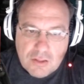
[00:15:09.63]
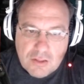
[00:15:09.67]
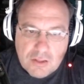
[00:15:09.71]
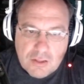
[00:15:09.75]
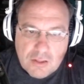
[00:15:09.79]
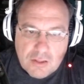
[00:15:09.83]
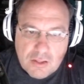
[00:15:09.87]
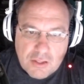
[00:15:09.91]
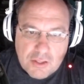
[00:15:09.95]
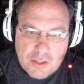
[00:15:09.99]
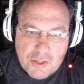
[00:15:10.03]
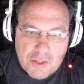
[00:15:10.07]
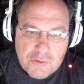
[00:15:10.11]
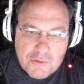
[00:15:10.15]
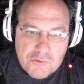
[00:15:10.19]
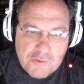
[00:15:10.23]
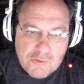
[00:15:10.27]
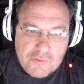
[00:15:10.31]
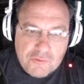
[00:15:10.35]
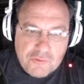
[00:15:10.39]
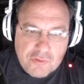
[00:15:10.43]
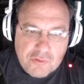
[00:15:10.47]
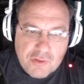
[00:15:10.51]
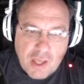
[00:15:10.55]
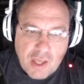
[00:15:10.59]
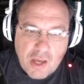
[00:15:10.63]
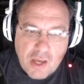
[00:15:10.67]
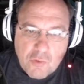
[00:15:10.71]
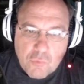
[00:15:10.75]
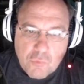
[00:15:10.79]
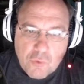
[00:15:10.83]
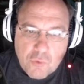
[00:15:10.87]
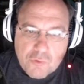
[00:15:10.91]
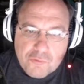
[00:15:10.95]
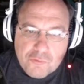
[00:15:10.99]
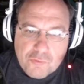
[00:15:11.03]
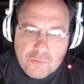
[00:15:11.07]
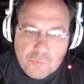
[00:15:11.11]
it just got
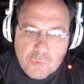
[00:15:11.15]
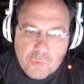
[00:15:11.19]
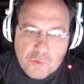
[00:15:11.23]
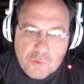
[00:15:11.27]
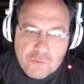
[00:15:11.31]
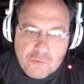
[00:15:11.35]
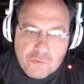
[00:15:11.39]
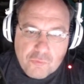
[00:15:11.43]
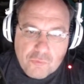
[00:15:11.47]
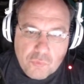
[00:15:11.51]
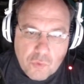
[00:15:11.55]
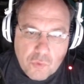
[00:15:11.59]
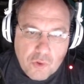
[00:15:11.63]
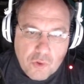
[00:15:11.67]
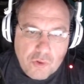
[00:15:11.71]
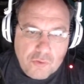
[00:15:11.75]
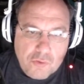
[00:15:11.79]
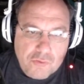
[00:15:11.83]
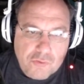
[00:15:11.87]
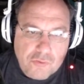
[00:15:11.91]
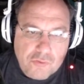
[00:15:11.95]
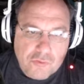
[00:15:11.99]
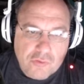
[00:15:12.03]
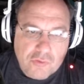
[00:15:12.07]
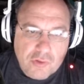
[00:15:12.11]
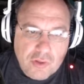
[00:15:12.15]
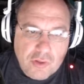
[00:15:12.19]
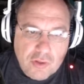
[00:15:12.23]
worse and worse and worse.